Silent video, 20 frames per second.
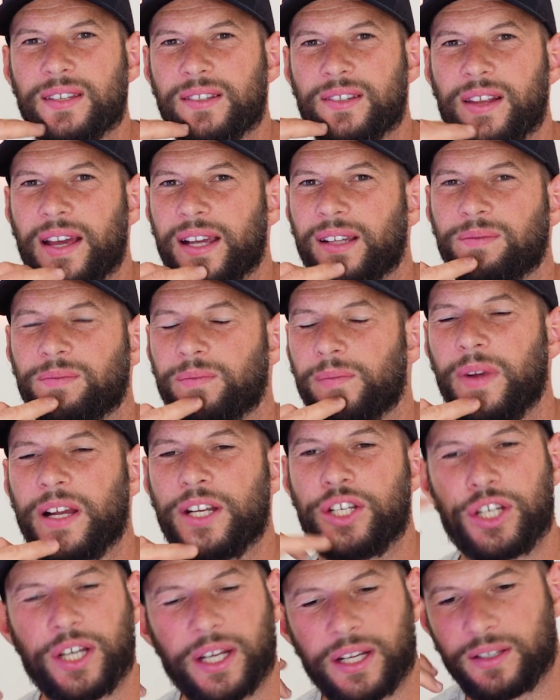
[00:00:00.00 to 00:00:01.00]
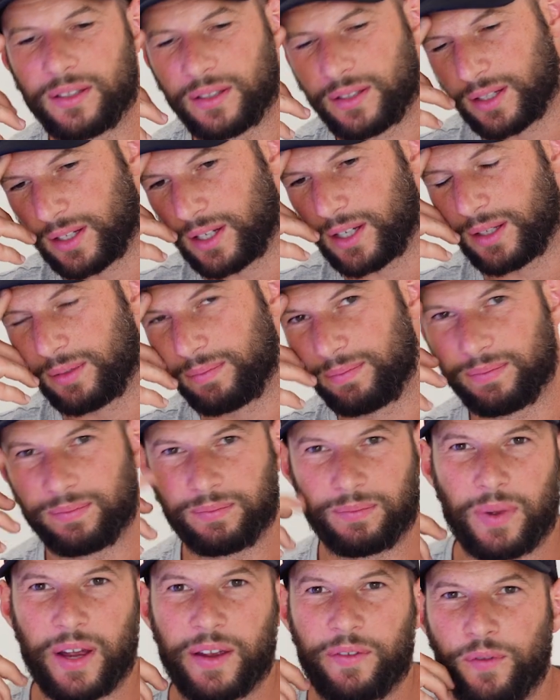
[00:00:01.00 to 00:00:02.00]
It's like my chin to
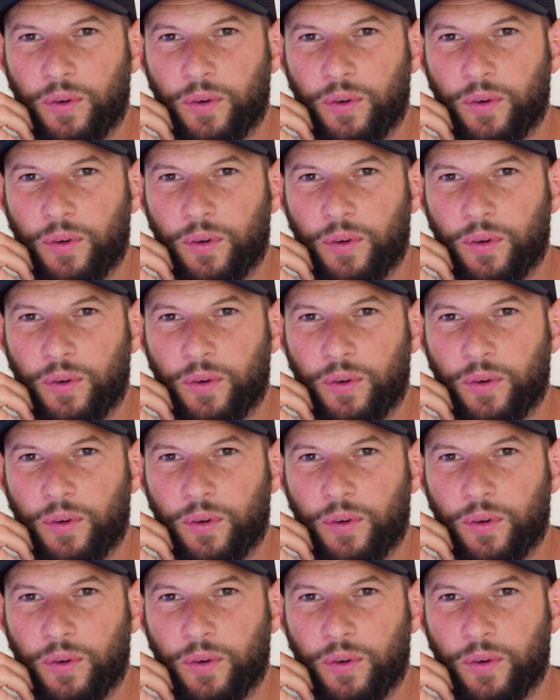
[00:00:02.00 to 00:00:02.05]
my